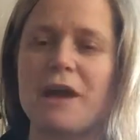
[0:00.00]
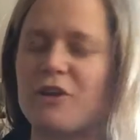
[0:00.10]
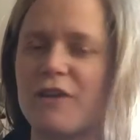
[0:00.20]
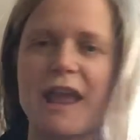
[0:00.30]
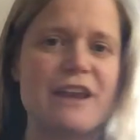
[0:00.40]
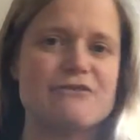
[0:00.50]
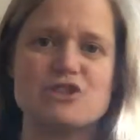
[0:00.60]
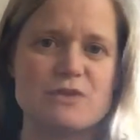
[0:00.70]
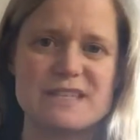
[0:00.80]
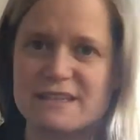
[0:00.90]
my creative
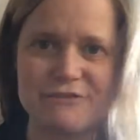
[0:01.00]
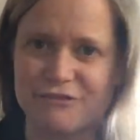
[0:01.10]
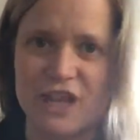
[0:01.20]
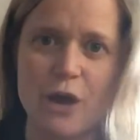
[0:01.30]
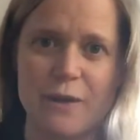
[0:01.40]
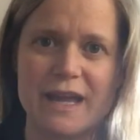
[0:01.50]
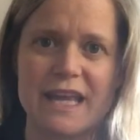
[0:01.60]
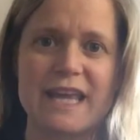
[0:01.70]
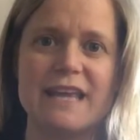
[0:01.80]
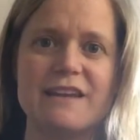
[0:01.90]
juices
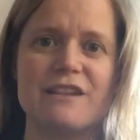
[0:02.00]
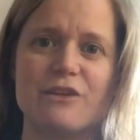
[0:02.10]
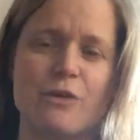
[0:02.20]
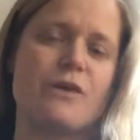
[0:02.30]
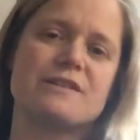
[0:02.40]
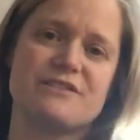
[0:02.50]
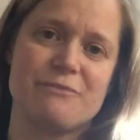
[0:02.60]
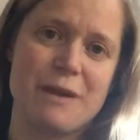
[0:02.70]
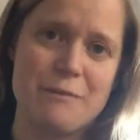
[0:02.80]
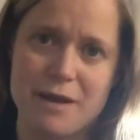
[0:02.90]
flowing in the course of
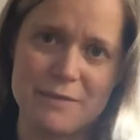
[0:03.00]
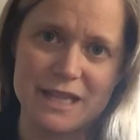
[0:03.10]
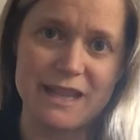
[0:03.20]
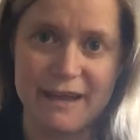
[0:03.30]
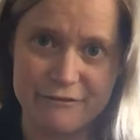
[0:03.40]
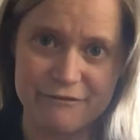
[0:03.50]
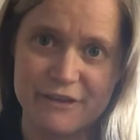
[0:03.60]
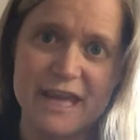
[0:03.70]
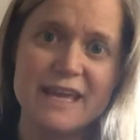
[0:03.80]
my mama life.